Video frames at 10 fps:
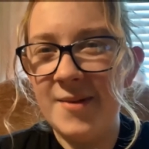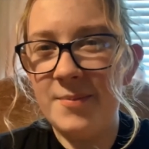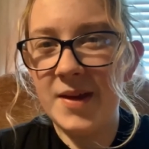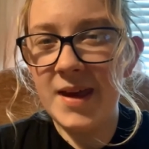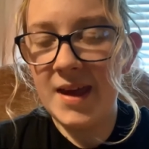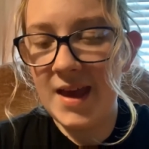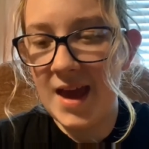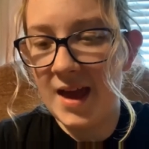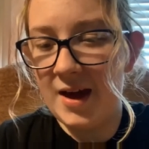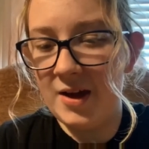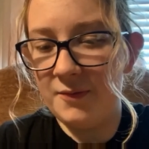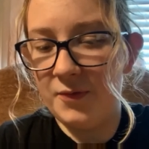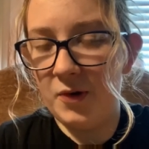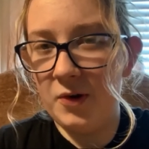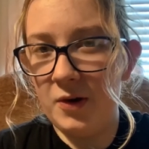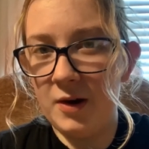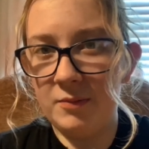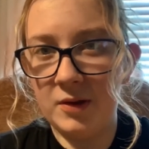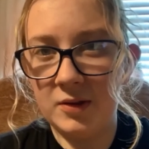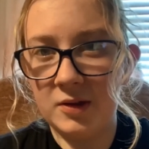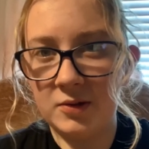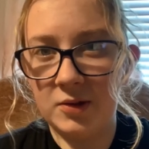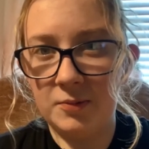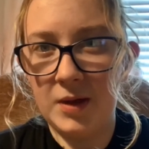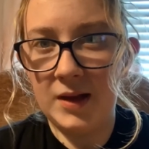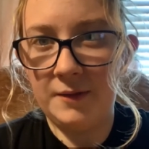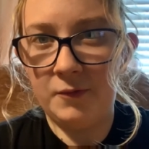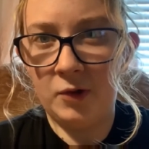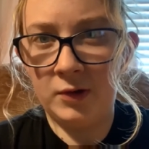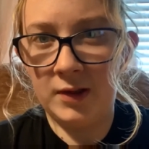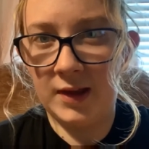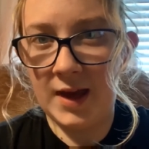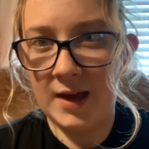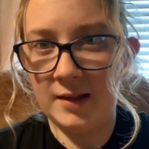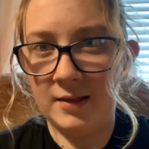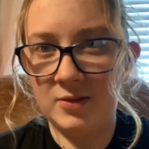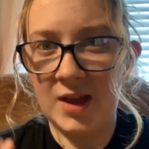But yeah, I thought I'm going to start doing weekly vlogs again,